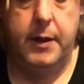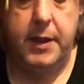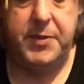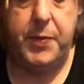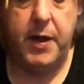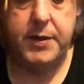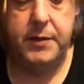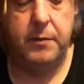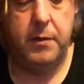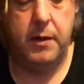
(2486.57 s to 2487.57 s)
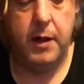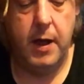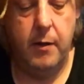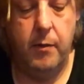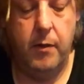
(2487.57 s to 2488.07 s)
This person,
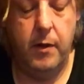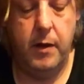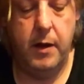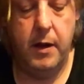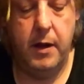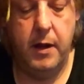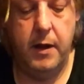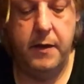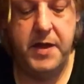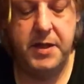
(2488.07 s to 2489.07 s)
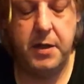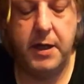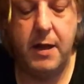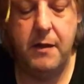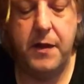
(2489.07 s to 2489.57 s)
I
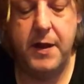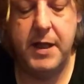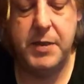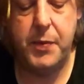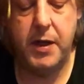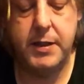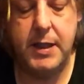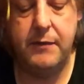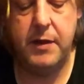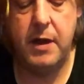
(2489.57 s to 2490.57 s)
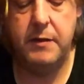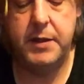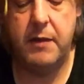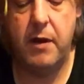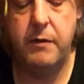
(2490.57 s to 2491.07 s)
don't think this person even knows
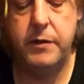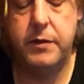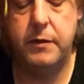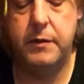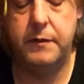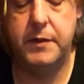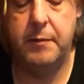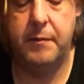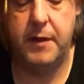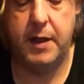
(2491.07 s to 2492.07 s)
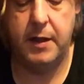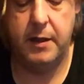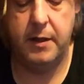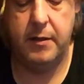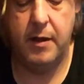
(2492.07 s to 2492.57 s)
their own truth of something.
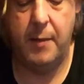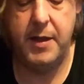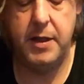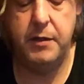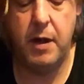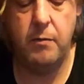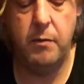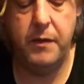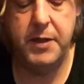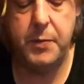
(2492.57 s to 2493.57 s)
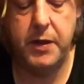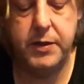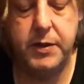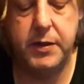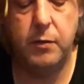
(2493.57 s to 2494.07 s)
I mean, this
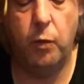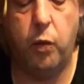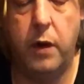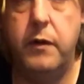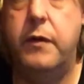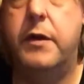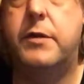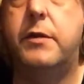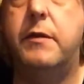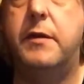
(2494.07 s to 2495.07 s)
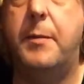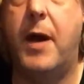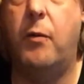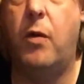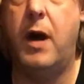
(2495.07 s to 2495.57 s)
person doesn't want the truth
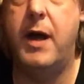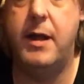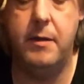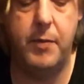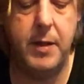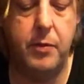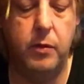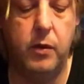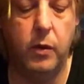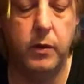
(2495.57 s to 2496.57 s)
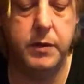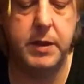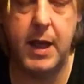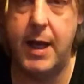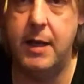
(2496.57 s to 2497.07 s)
about why people cause
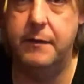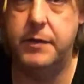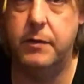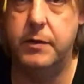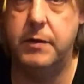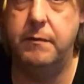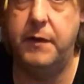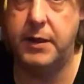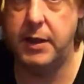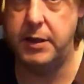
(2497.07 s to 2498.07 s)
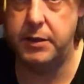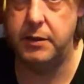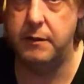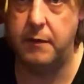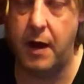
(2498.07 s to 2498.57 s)
the 8 of Swords and
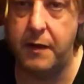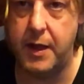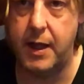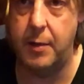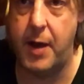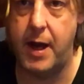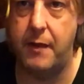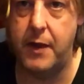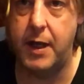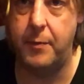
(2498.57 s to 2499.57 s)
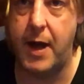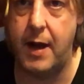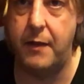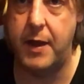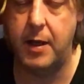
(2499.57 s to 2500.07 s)
fixation of like thinking about it, thinking about
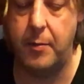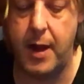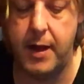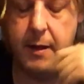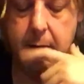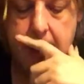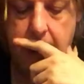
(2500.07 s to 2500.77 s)
it, thinking about it.